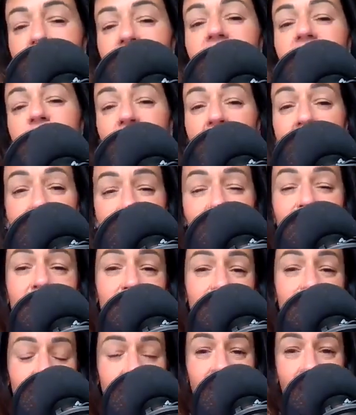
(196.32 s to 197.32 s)
if as a
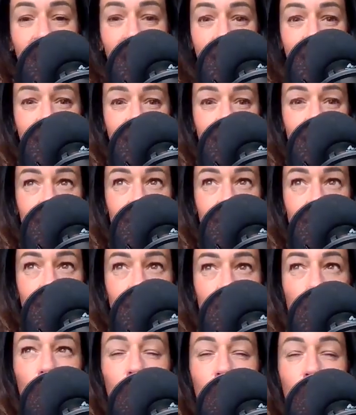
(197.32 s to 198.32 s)
society,
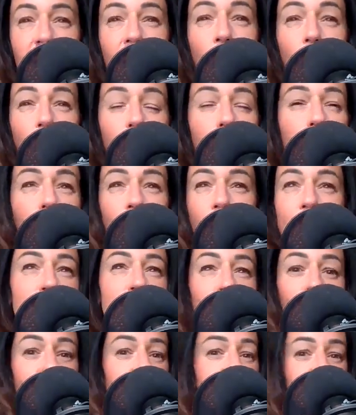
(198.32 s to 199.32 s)
we all
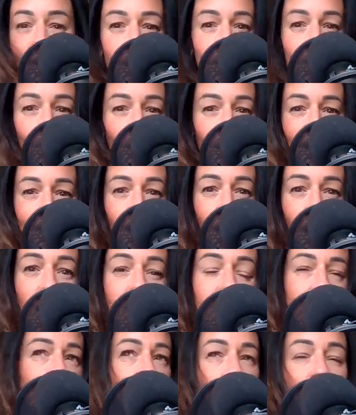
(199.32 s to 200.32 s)
focused on weight
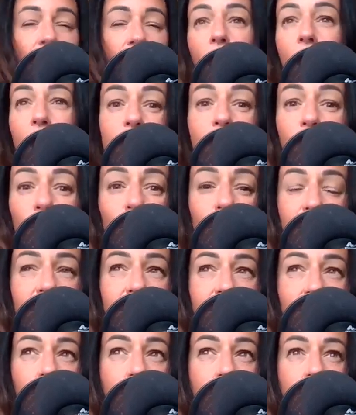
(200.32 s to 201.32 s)
loss, or we all
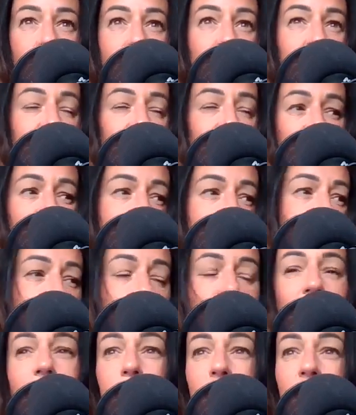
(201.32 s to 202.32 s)
focused on
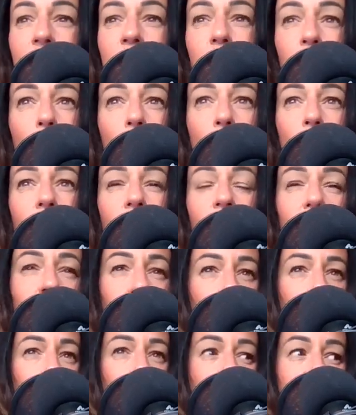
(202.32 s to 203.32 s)
sleeping more
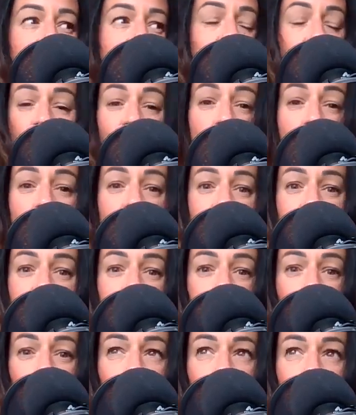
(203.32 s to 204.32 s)
or not
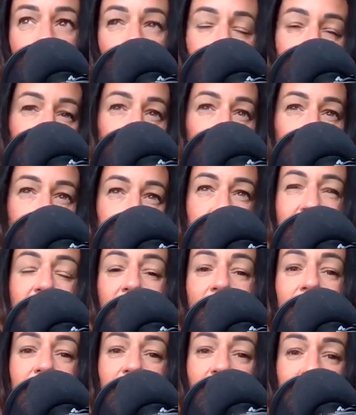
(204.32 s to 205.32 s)
smoking or
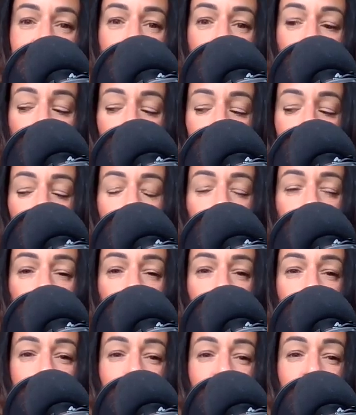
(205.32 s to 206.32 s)
drinking less
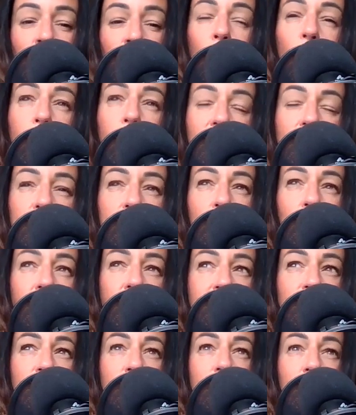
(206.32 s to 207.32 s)
alcohol, which
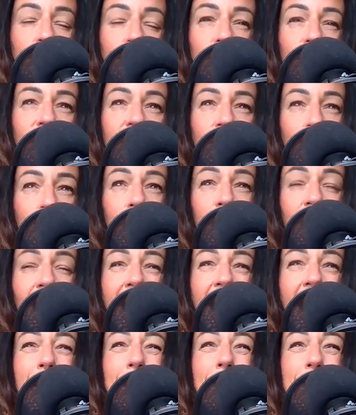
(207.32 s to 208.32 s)
one do you think would play
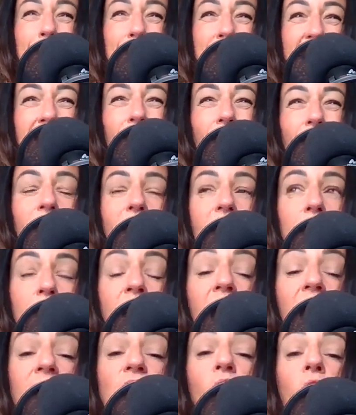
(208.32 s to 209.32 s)
a bigger
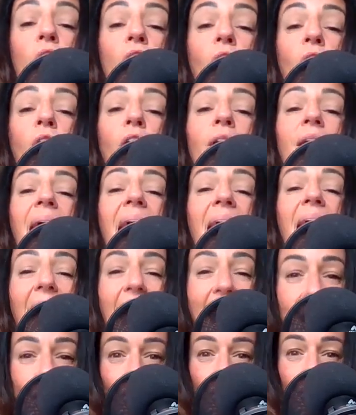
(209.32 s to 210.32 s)
impact on our
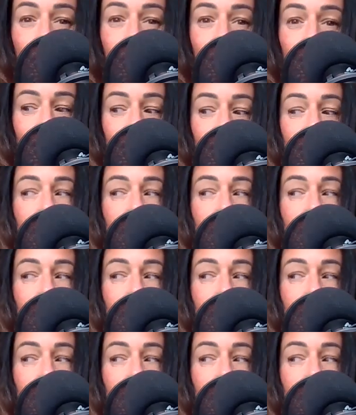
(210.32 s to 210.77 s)
health?